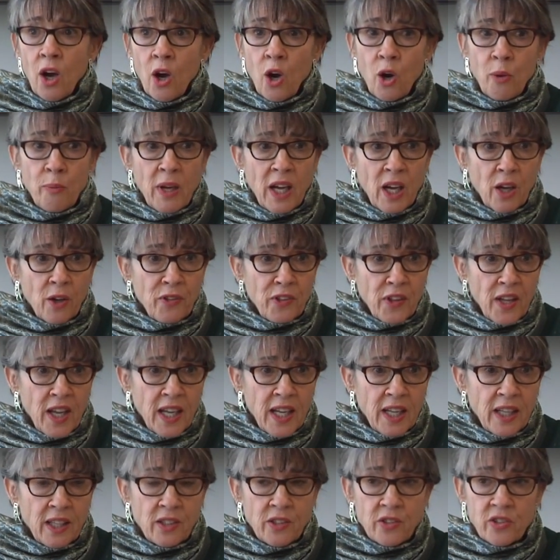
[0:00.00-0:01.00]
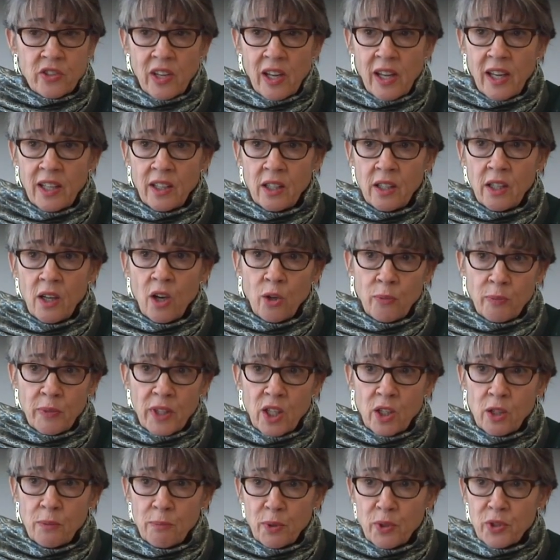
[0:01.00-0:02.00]
home health aides, and home
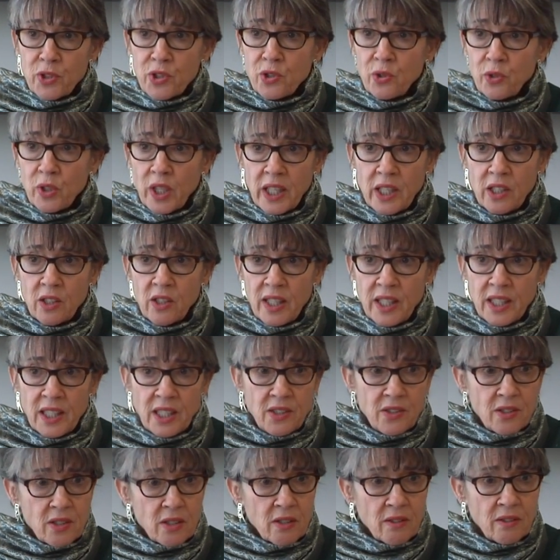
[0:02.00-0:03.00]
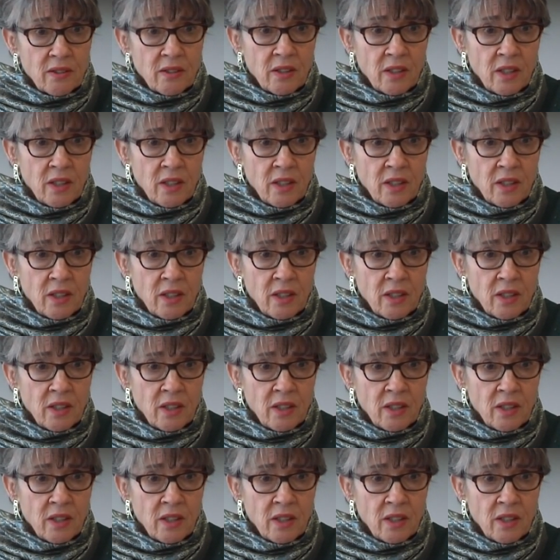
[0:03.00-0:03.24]
care and personal care aides.